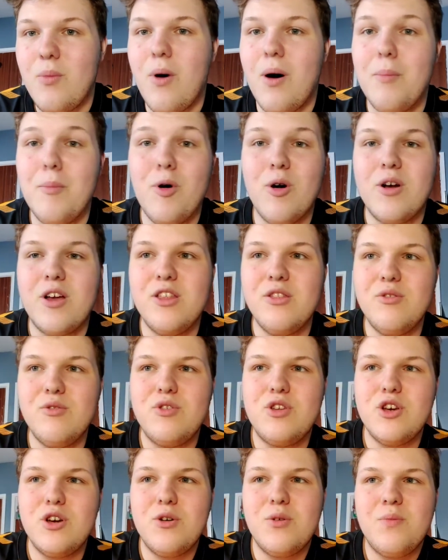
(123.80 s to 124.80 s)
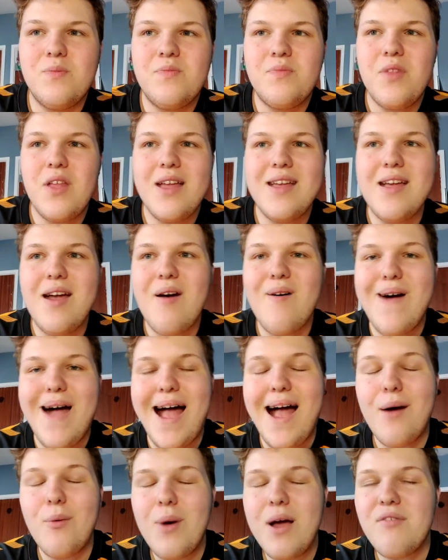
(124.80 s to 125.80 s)
what more can you do?
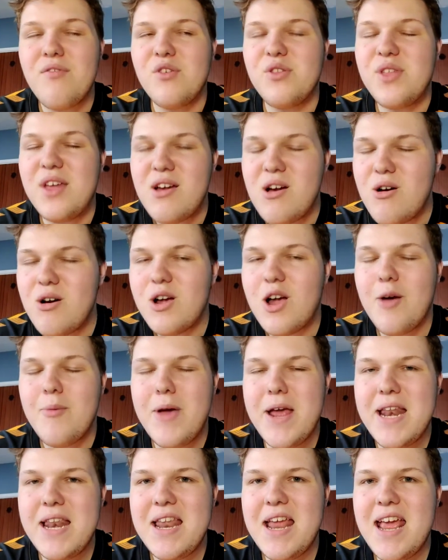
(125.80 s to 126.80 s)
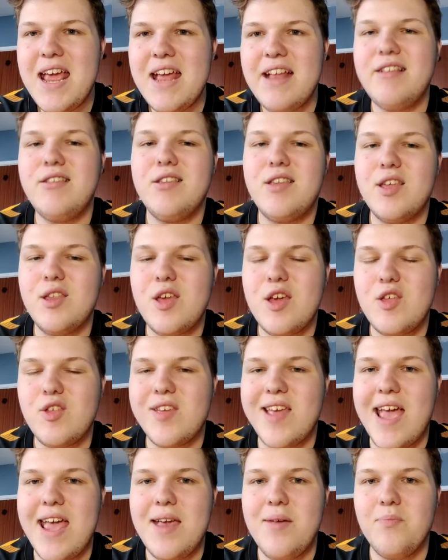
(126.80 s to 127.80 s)
However, they are coming into
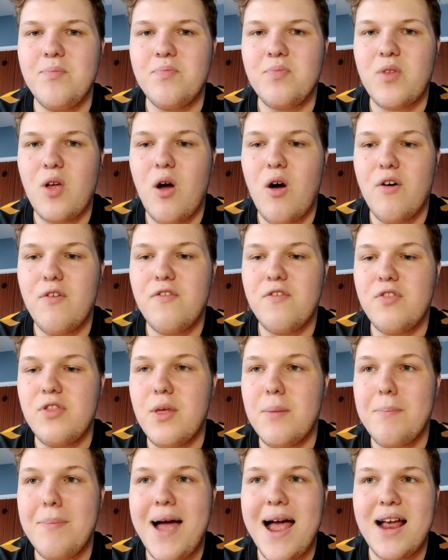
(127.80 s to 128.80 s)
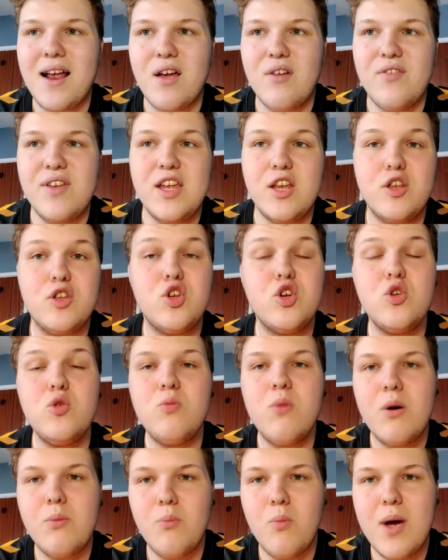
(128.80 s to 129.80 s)
this game off the back of a
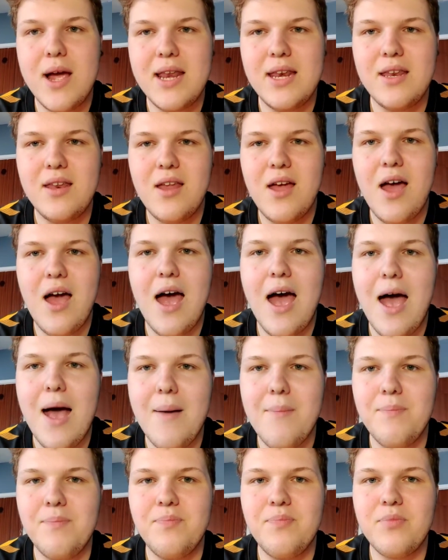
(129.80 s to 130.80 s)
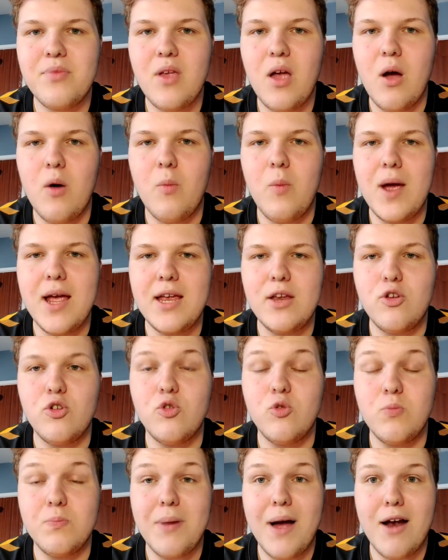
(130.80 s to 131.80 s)
2-1 win away
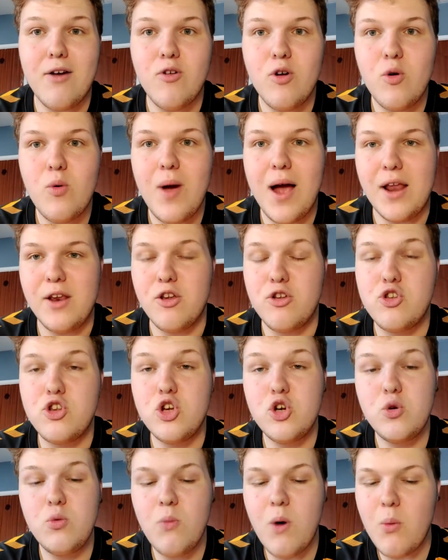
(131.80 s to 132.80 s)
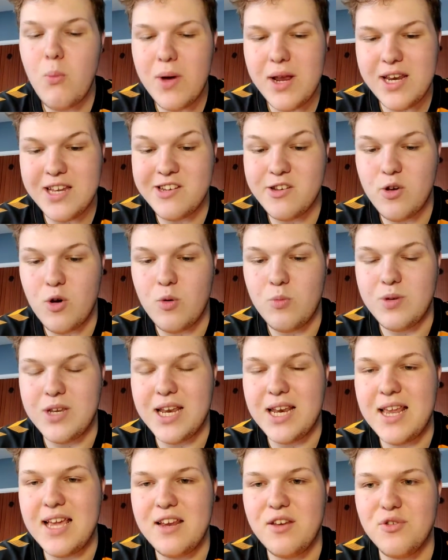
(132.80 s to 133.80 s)
to Barrow and a 2-1 win at home
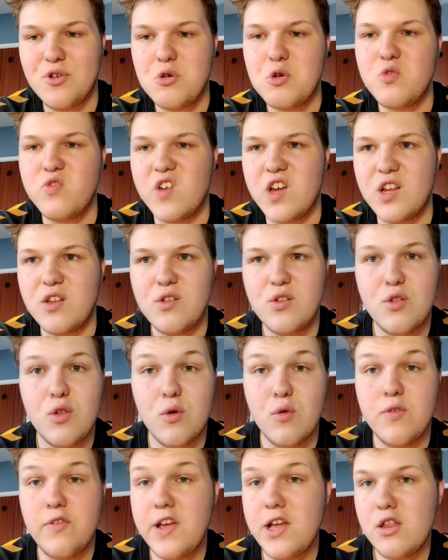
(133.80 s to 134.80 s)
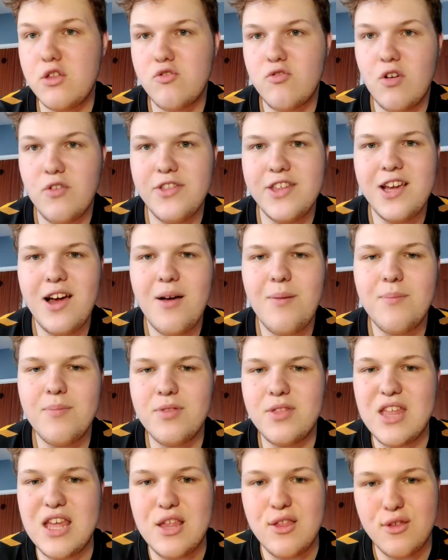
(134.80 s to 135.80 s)
to Leighton Orient. So things are on the up.
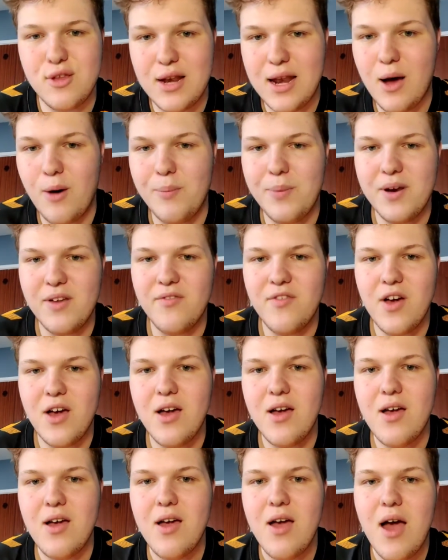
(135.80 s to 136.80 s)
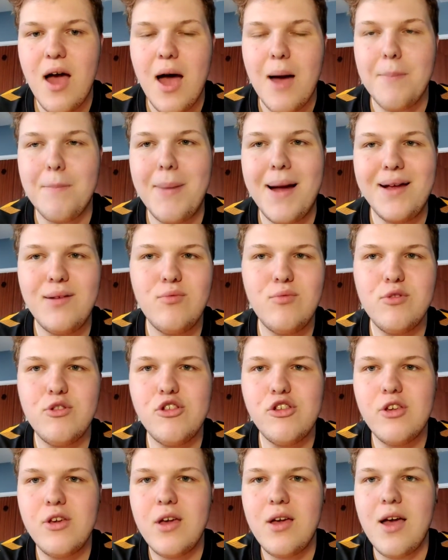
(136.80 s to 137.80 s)
There's a little bit of a
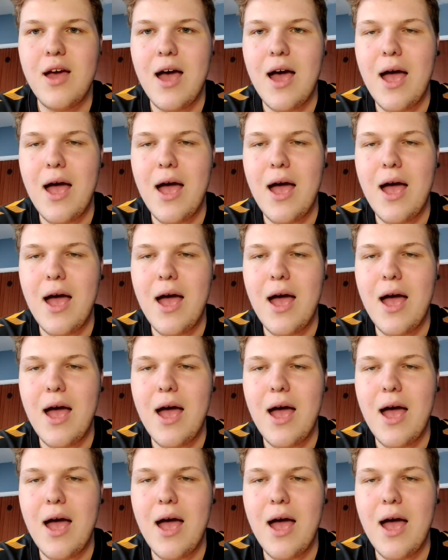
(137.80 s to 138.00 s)
bounce.